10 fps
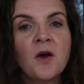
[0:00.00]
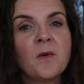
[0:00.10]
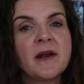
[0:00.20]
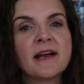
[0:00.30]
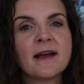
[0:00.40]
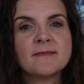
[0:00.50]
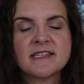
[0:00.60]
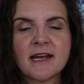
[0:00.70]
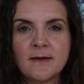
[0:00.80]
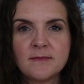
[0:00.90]
When it comes
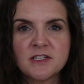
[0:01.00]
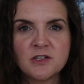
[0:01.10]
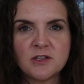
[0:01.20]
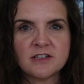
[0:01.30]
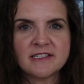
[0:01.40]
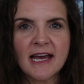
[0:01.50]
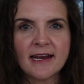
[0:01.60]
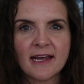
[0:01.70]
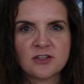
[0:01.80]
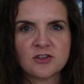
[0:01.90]
time to do your
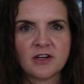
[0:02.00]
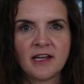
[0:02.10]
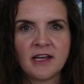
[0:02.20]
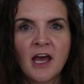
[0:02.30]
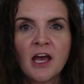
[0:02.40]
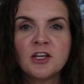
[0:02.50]
data entry,